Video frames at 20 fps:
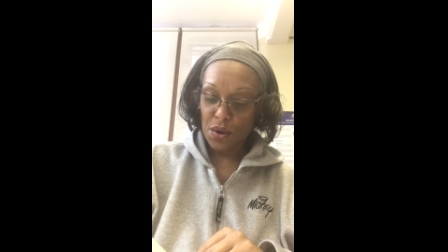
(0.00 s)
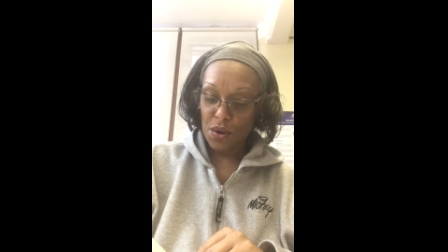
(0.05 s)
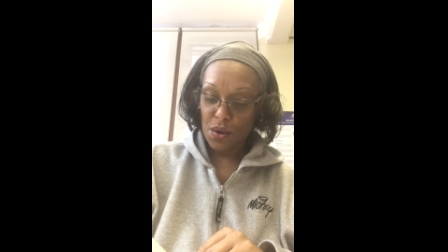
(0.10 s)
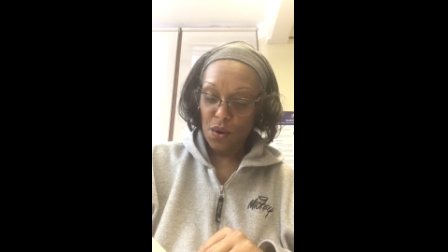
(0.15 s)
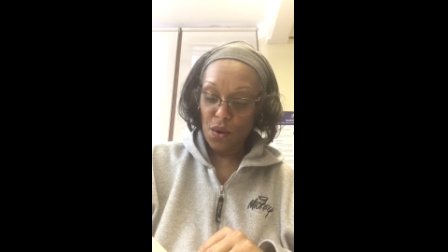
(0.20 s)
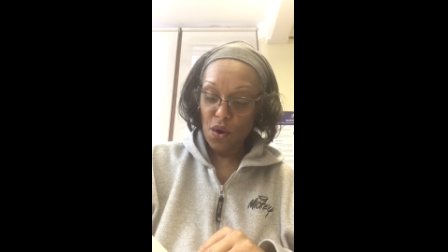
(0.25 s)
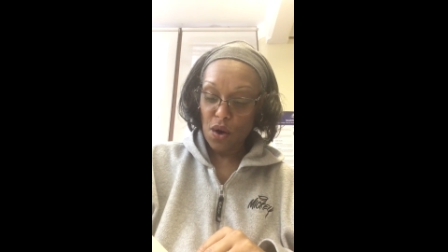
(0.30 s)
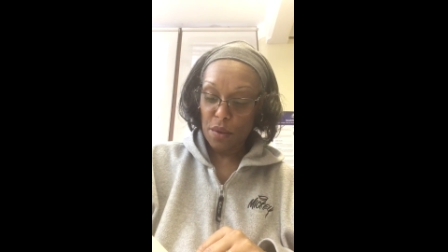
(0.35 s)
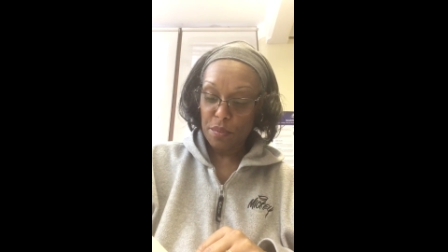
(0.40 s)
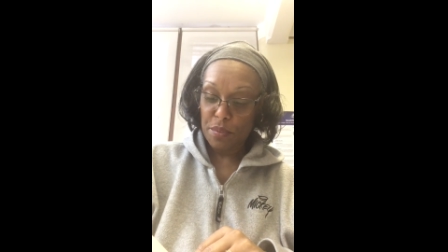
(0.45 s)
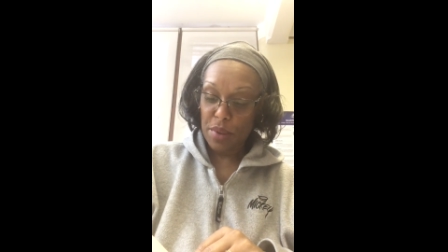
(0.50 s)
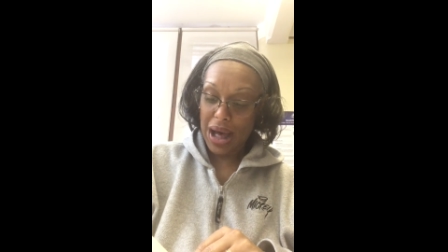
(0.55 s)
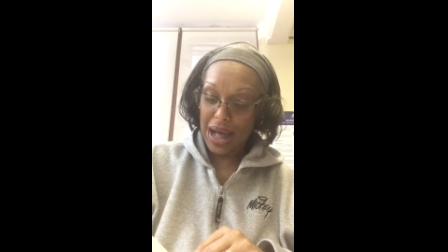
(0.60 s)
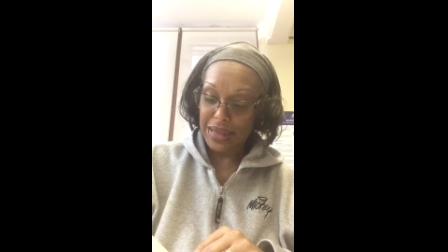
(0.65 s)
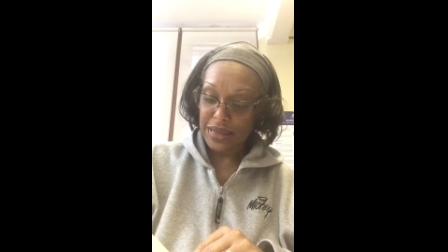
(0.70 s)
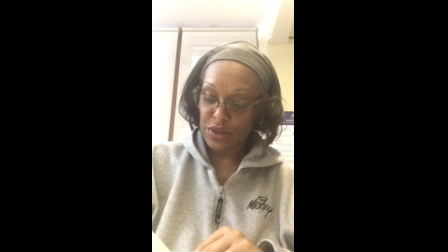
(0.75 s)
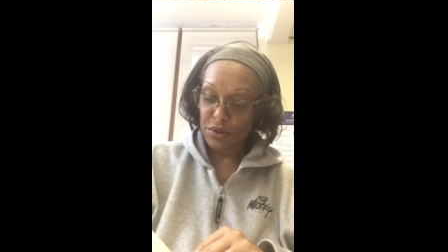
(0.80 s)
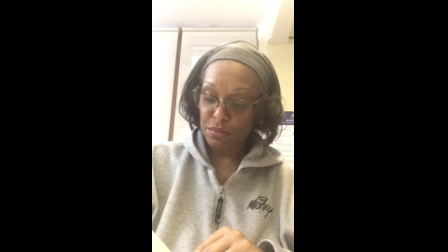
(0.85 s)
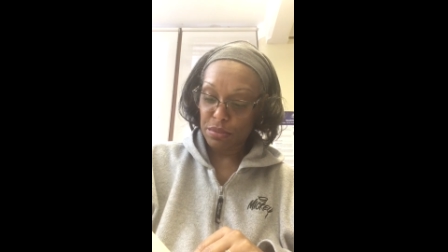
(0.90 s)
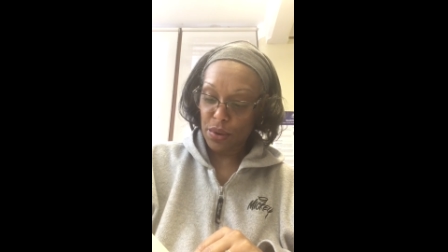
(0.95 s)
or a
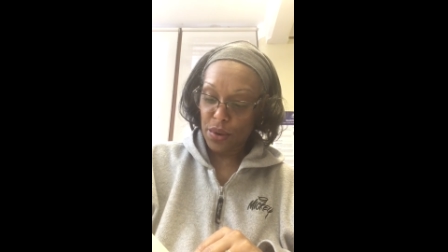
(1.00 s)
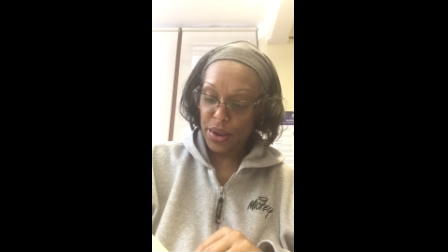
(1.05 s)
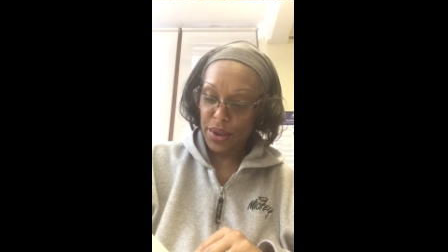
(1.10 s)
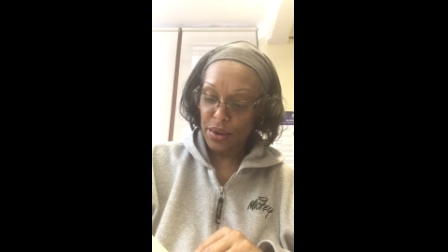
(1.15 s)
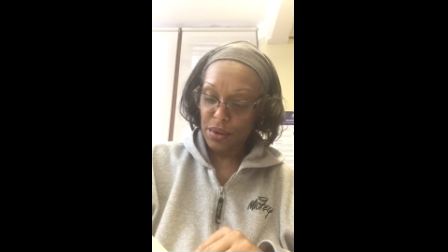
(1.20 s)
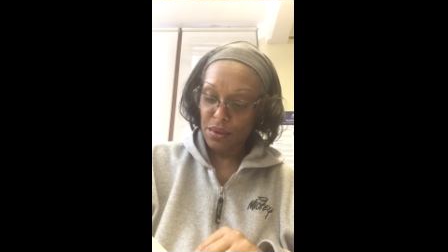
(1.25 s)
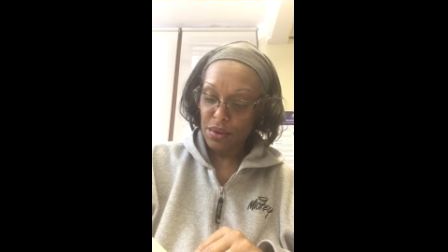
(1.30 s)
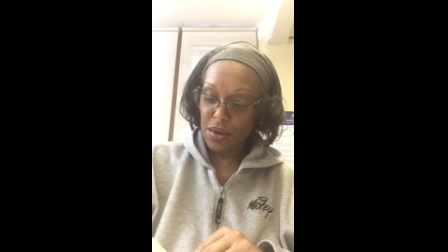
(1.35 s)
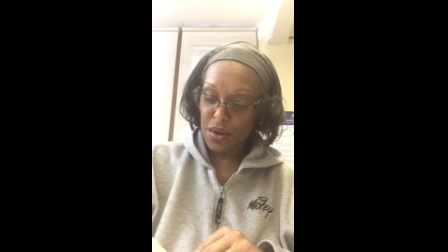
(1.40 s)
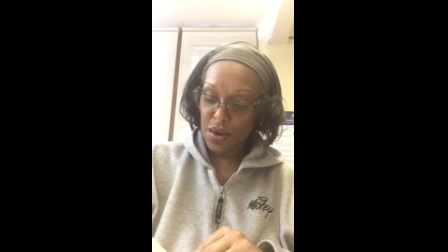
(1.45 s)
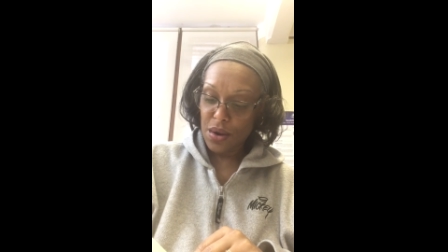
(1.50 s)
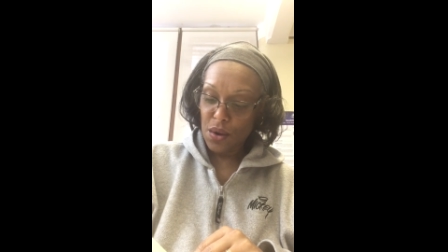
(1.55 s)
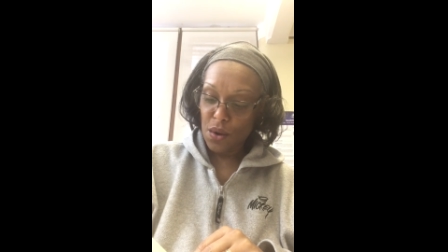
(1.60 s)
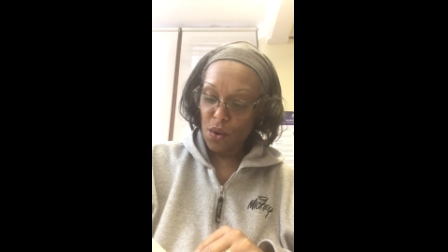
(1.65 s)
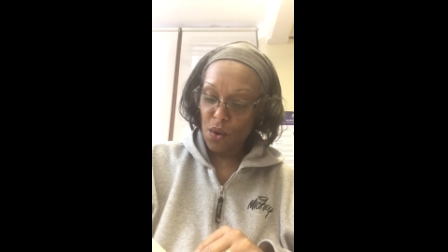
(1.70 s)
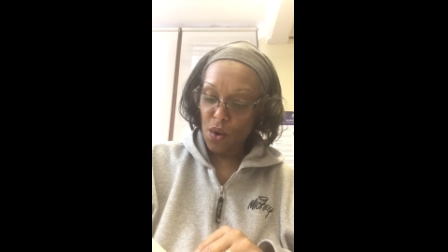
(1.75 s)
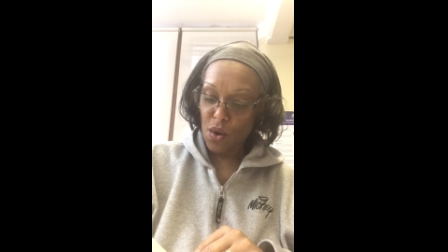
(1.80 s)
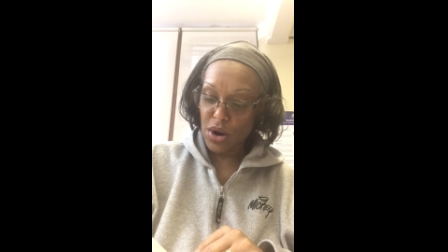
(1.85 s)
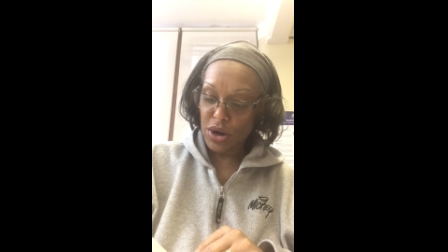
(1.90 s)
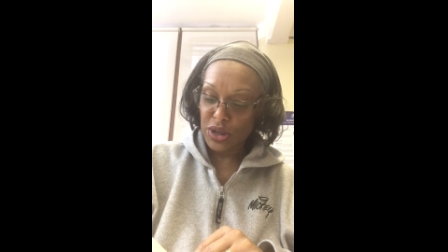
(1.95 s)
pot to boil,
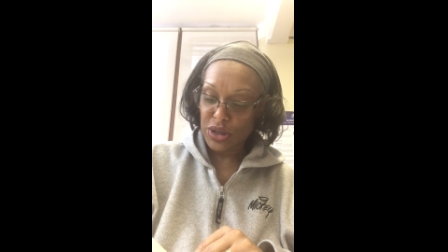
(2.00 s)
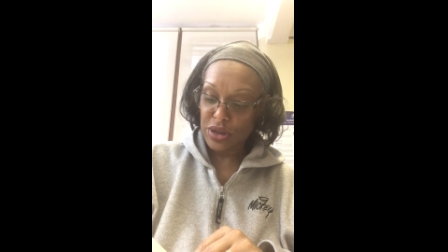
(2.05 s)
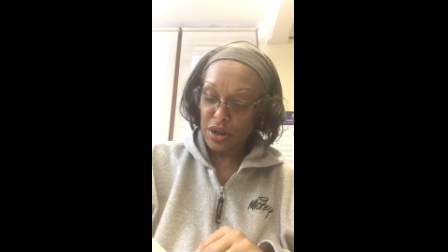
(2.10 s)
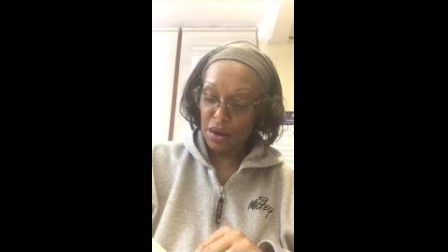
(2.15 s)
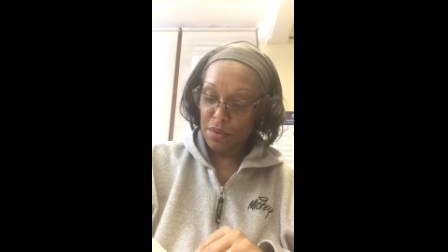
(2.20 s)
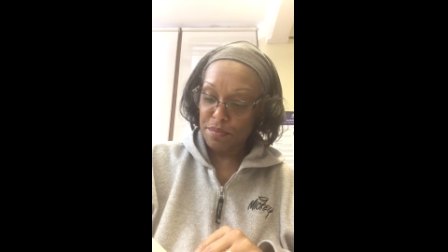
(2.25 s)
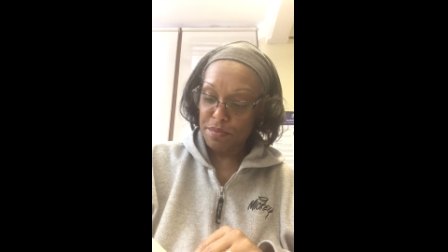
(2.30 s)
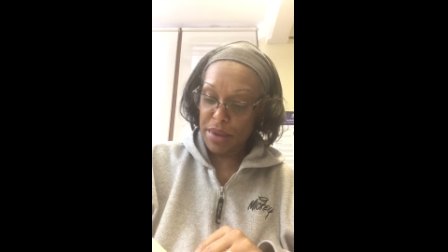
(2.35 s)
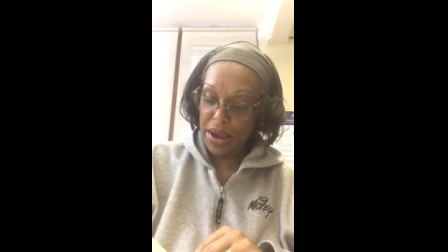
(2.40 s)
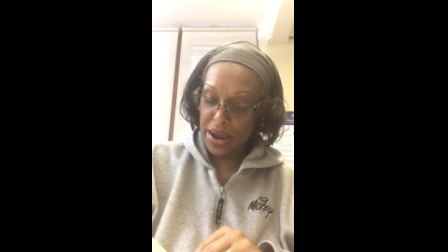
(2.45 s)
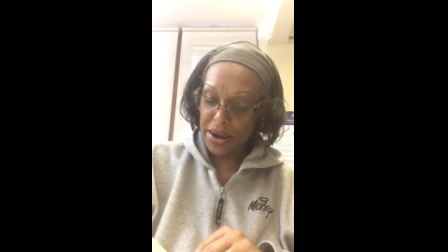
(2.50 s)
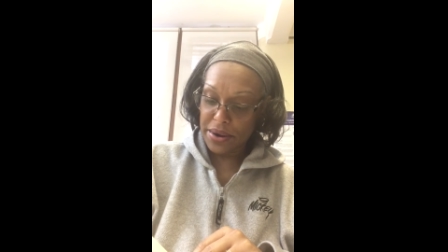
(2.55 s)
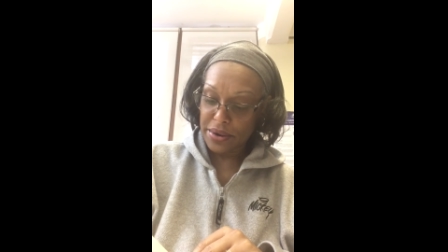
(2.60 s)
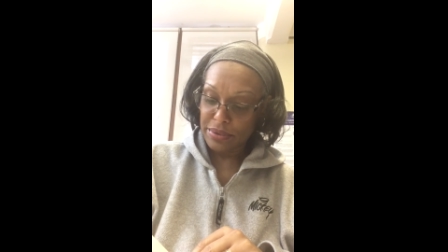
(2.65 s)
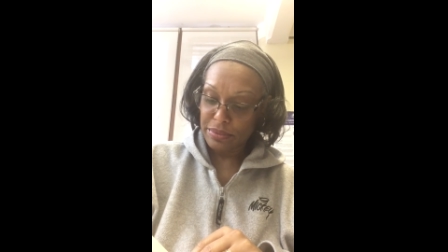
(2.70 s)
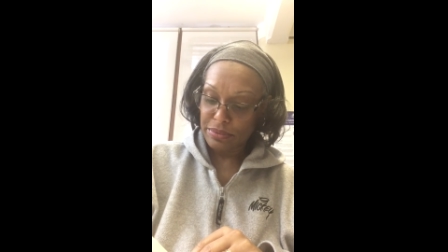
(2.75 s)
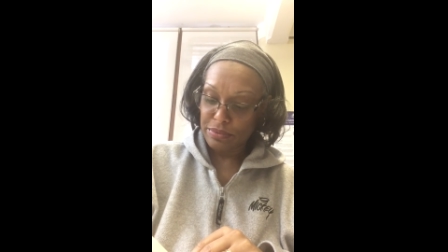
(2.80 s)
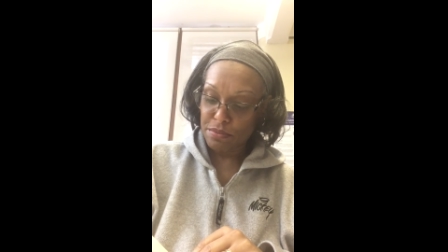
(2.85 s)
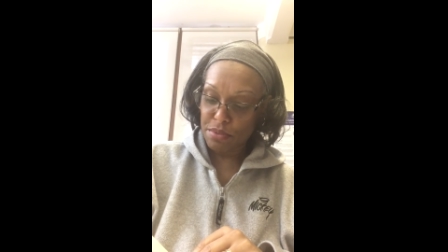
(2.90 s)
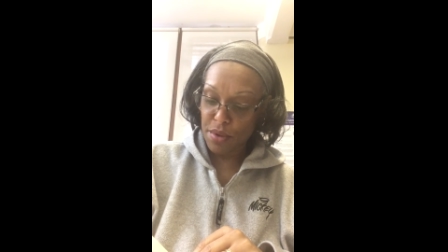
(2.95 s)
or a
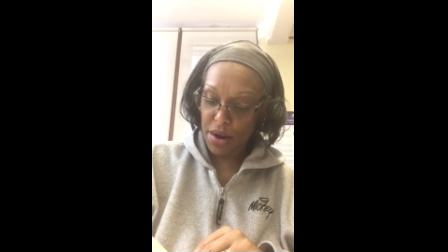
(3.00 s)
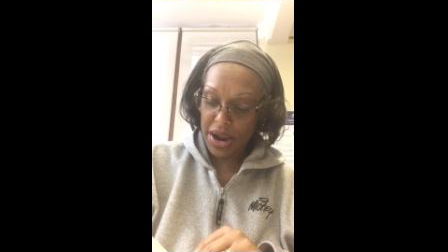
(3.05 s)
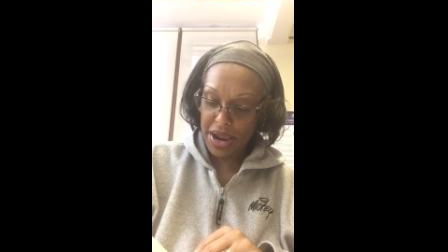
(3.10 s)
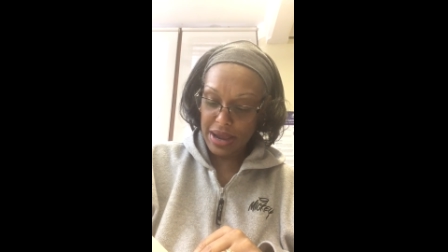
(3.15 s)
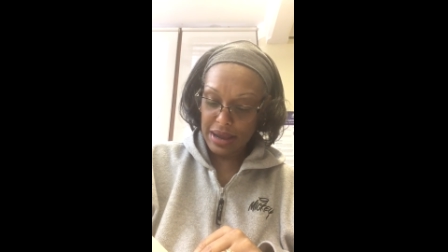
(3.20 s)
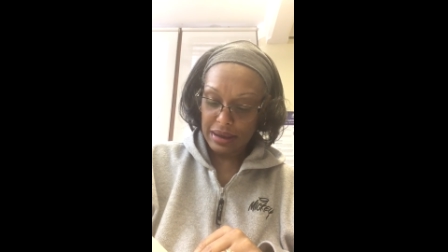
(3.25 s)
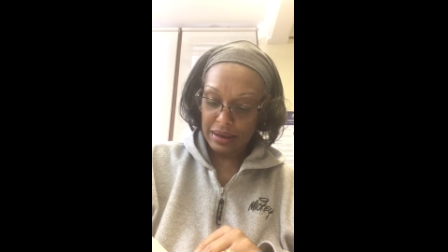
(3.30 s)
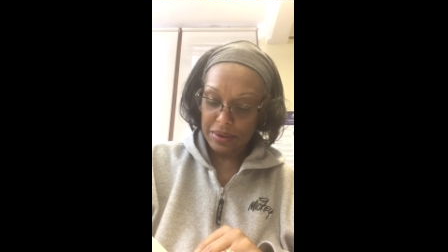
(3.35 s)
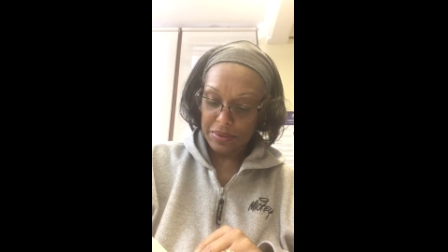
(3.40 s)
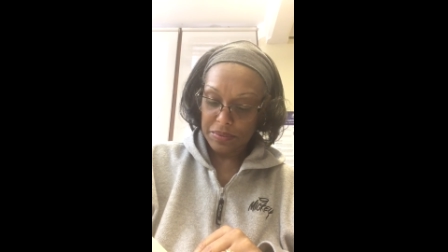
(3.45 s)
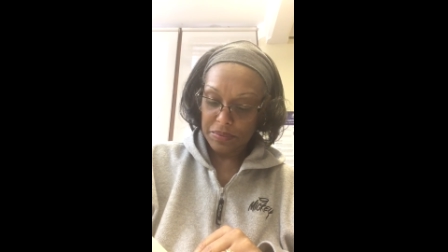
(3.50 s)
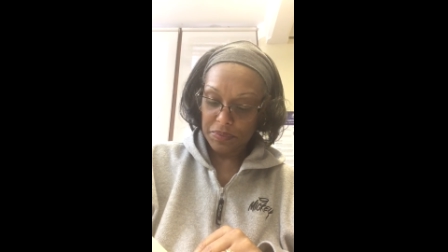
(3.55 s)
better break,